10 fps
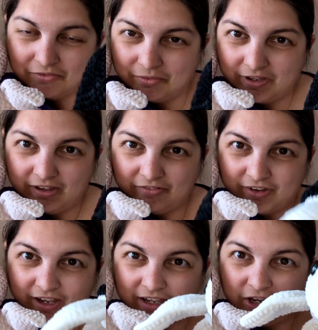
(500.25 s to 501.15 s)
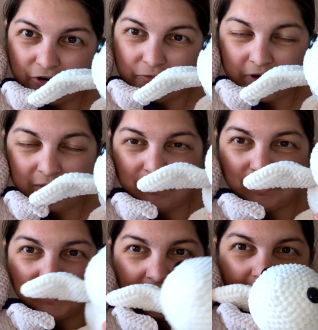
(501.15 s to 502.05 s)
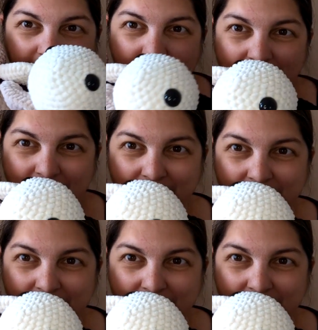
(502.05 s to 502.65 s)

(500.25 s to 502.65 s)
with a cream body.